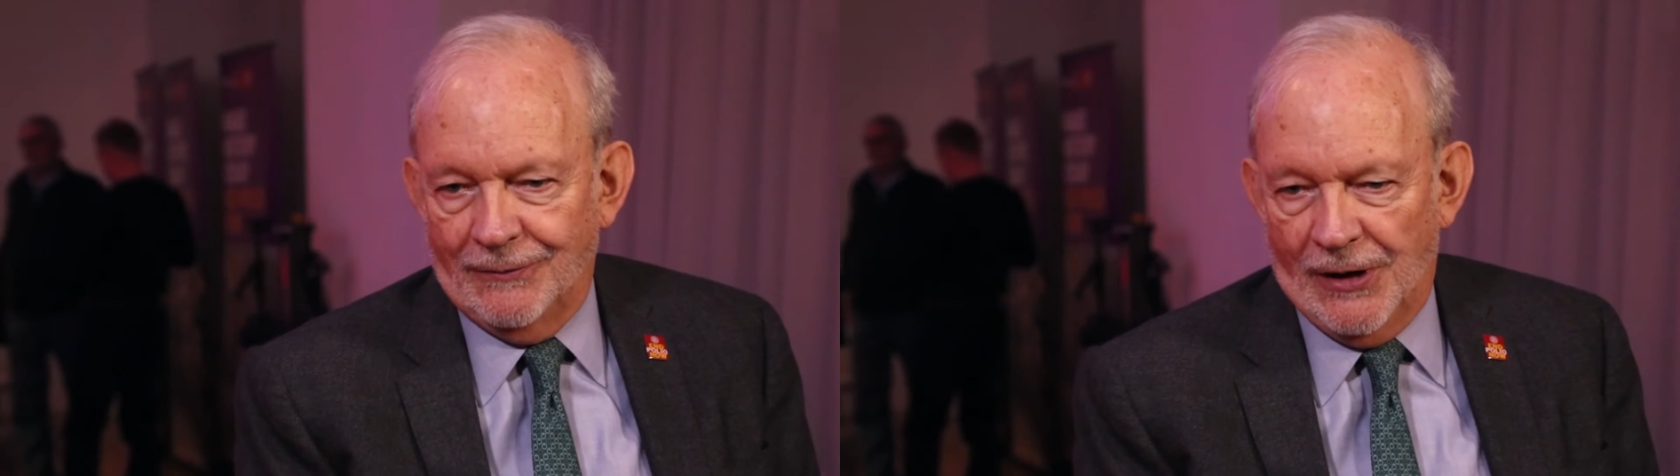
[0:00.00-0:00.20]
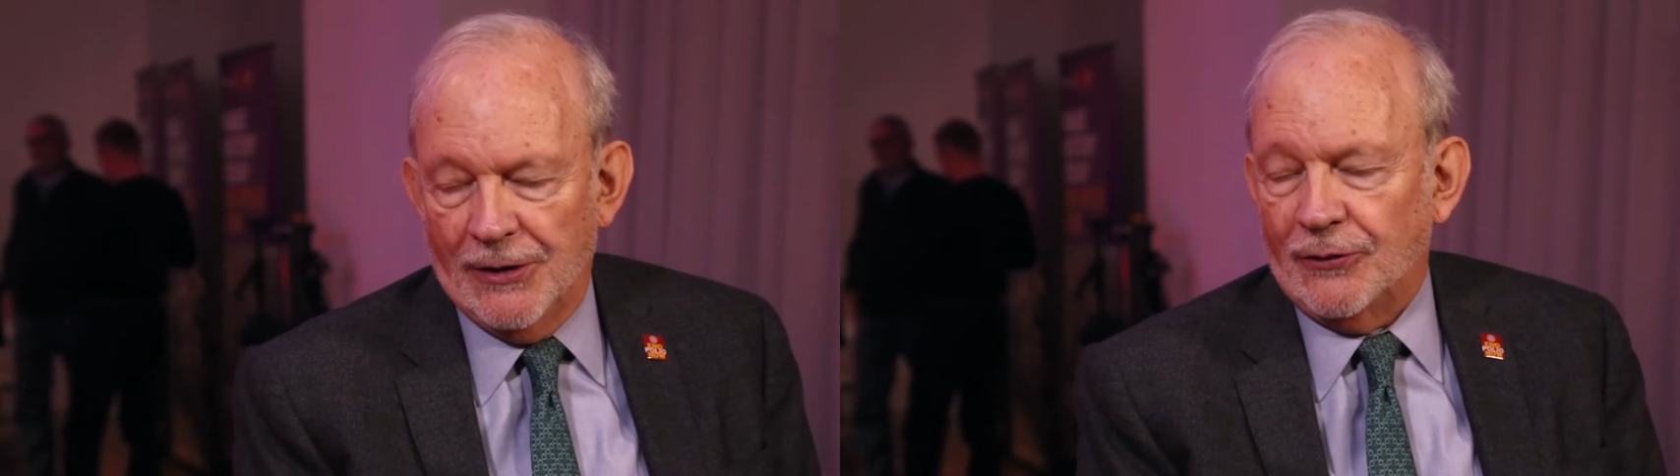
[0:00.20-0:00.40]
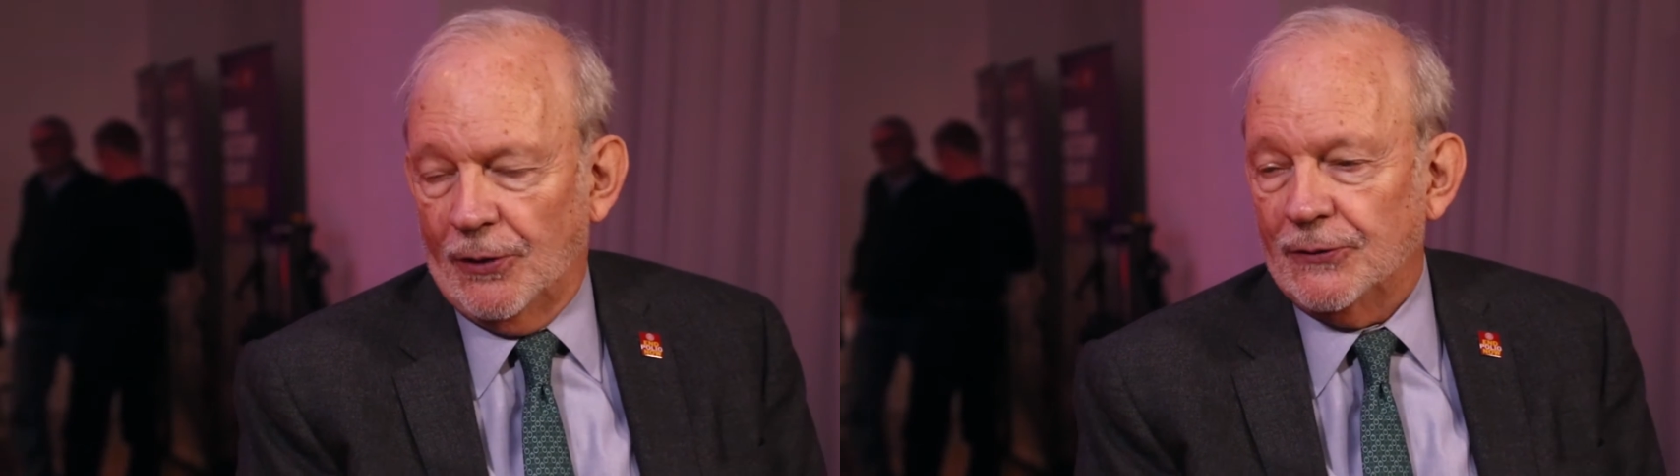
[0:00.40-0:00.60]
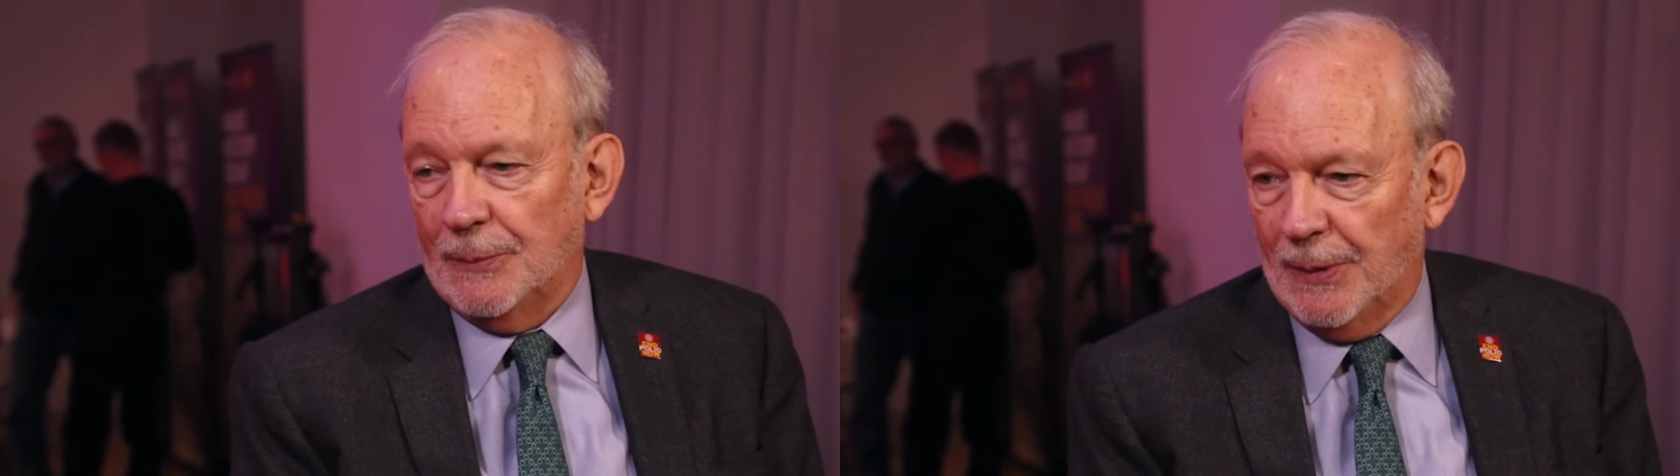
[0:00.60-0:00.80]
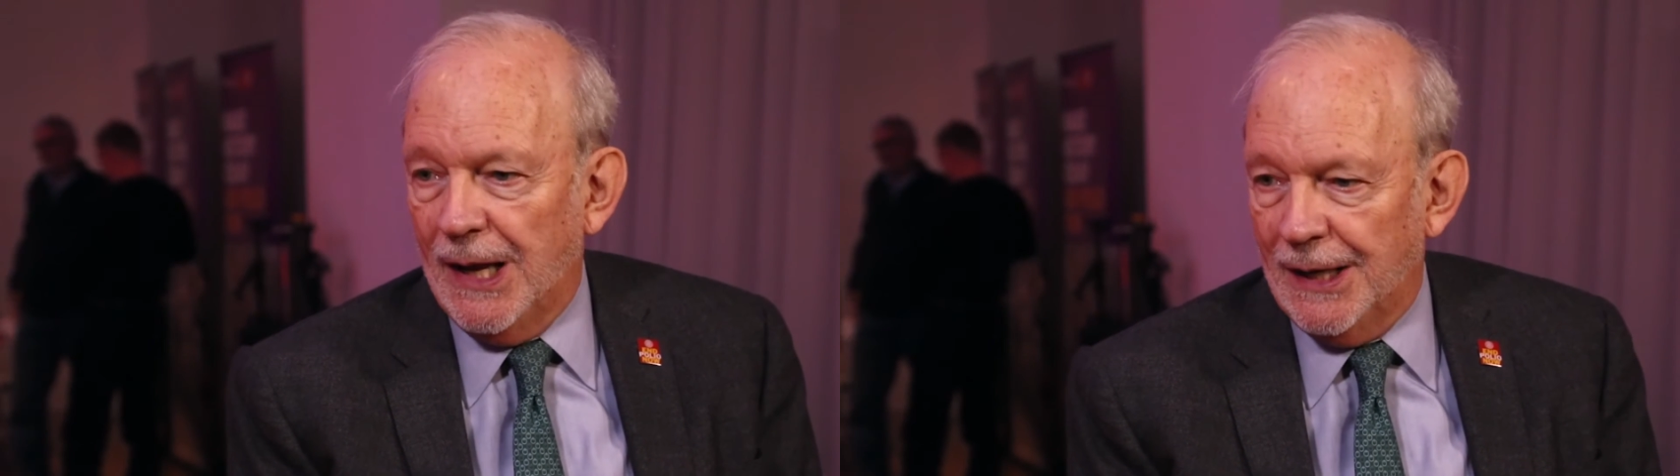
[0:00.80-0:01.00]
very short
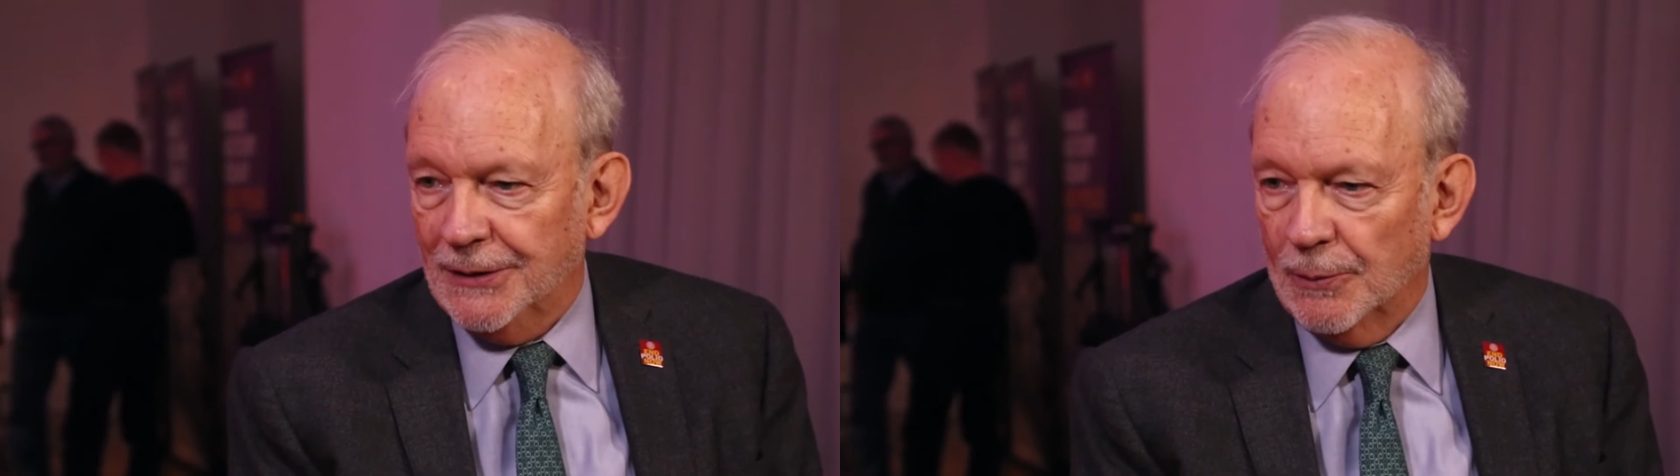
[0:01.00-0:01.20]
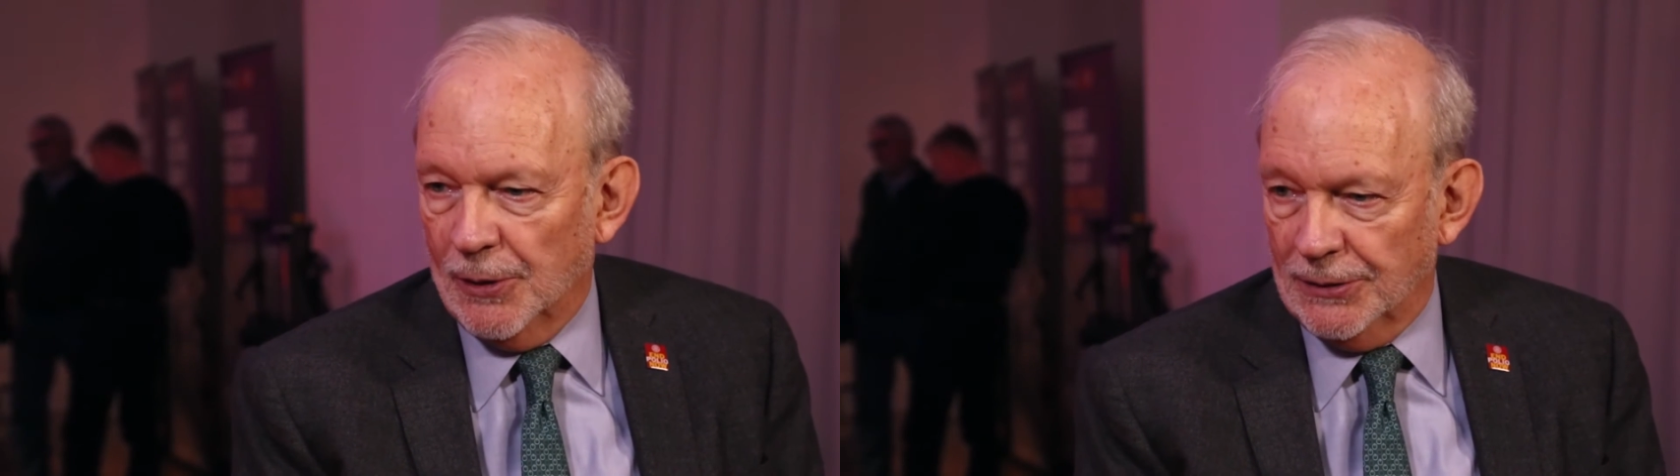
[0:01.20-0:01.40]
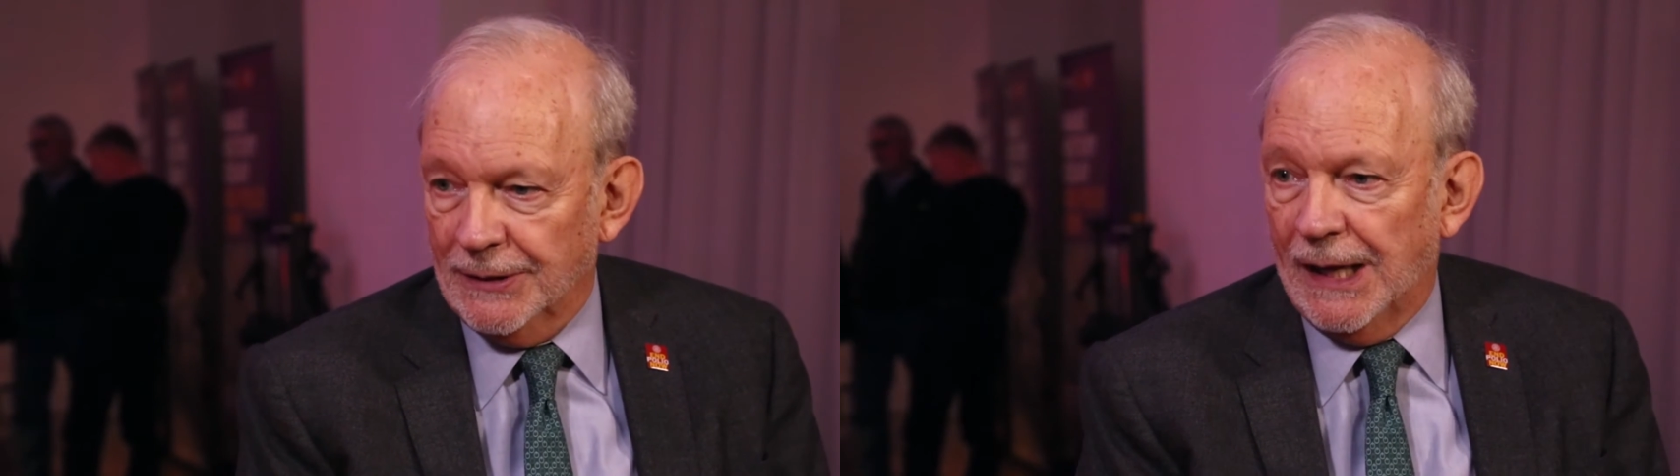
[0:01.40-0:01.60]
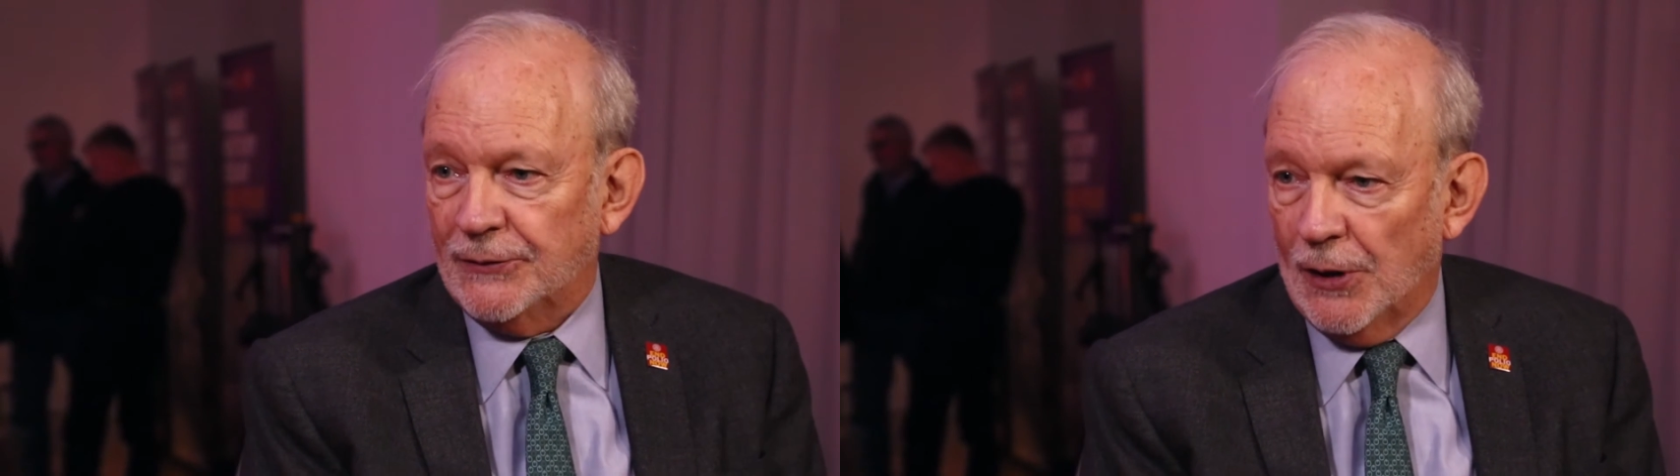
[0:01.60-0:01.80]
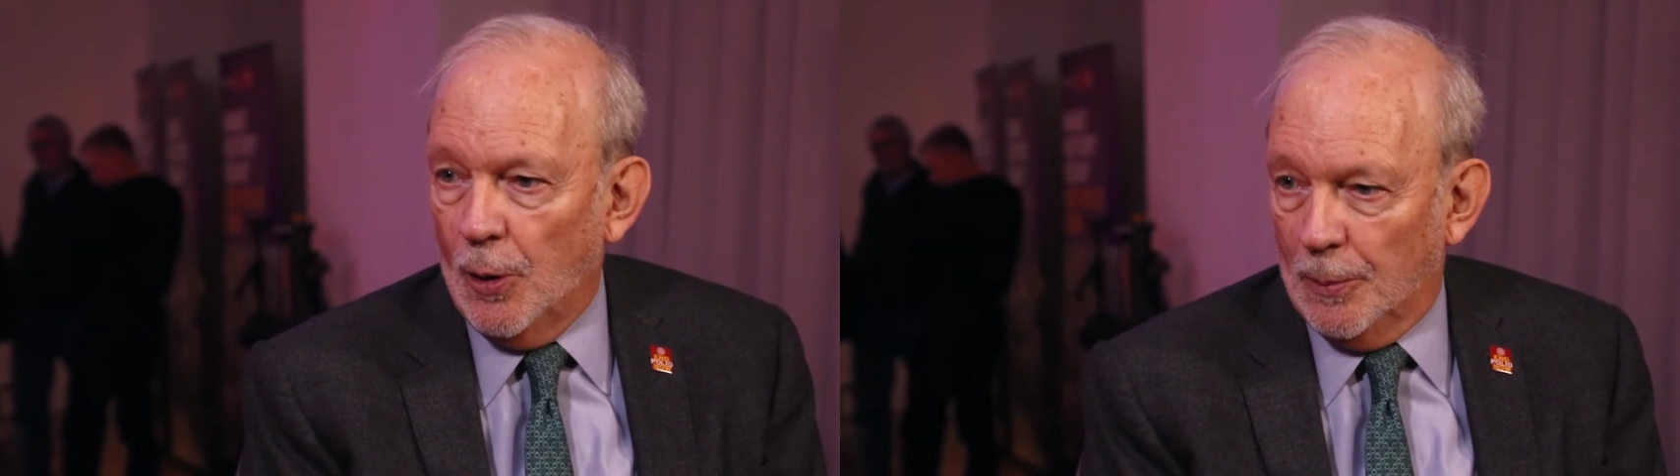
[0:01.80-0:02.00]
supply in the world, and
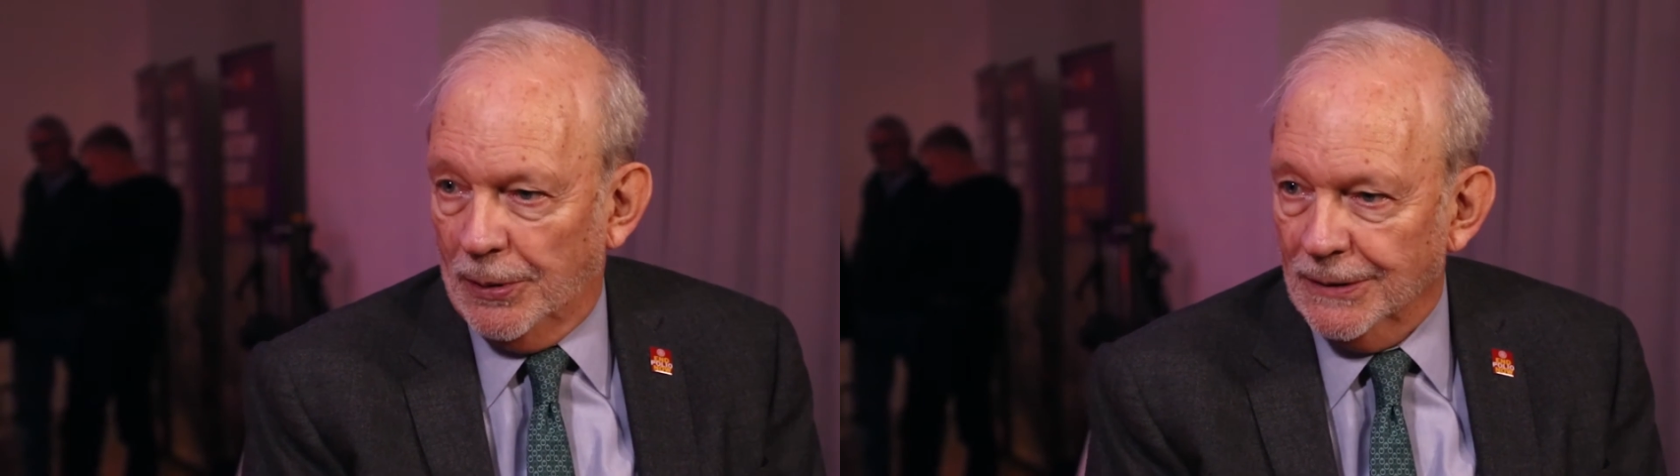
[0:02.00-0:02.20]
that's hope,